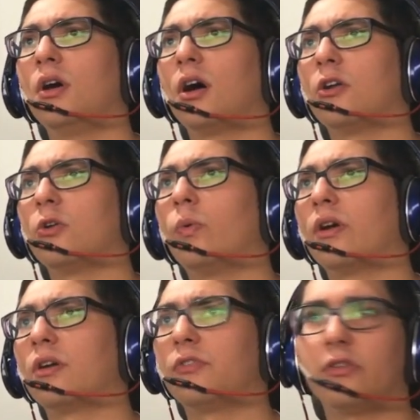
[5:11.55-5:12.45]
I don't know
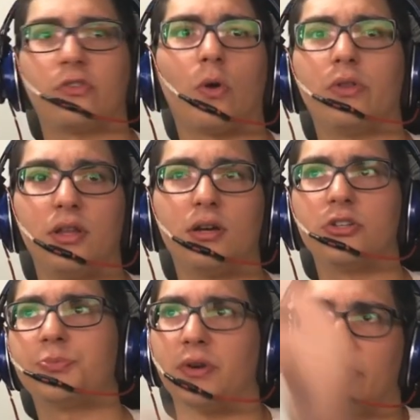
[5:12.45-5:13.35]
whatever it's called in
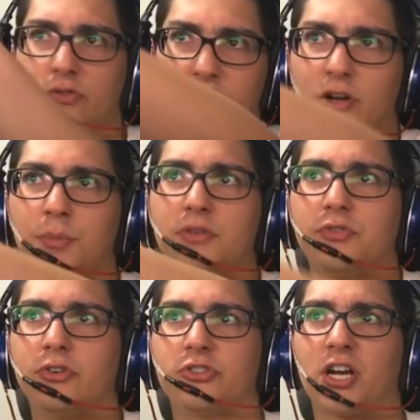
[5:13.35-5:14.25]
English, but it's going to be the
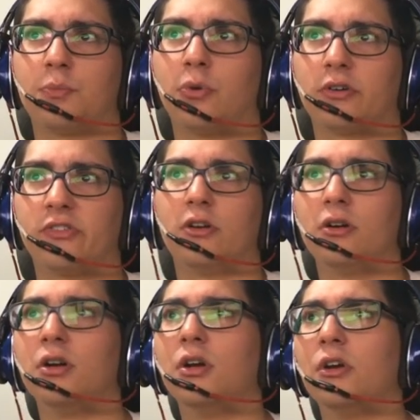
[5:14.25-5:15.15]
first checkbox here.